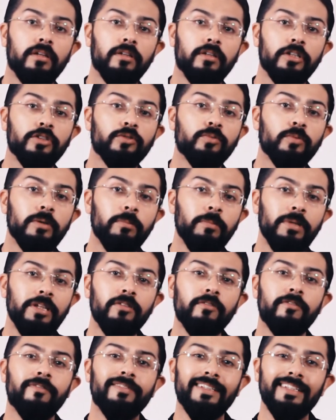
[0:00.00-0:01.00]
This would be
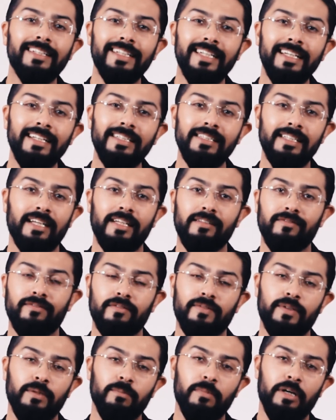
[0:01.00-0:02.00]
the fatigue life
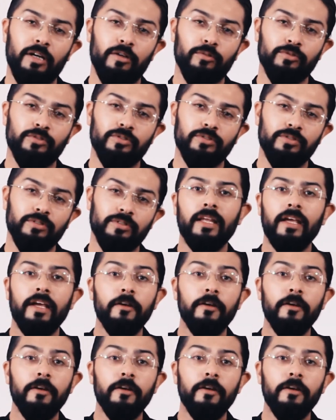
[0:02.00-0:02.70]
of the mouse.